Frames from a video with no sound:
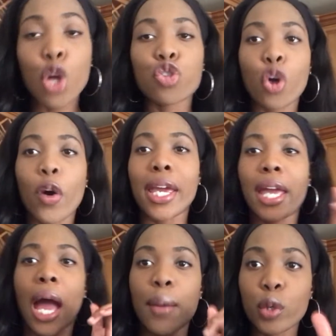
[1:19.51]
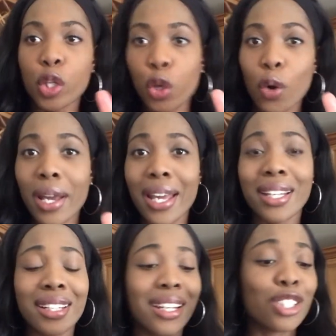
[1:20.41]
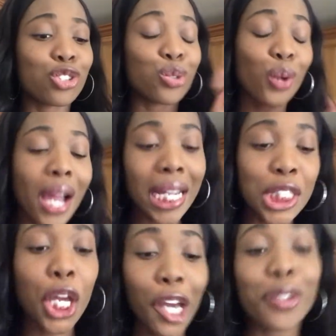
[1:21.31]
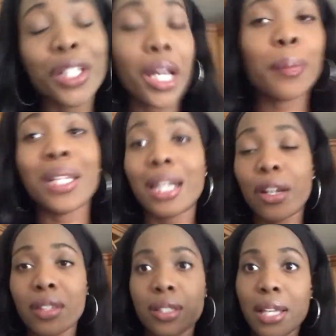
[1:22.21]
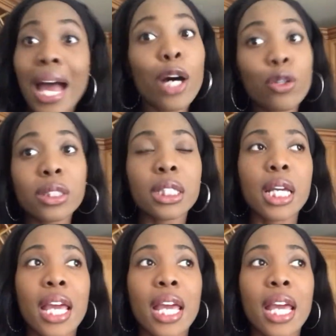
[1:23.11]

So, okay. I'm going to go ahead and try to hurry up. Get out of this house.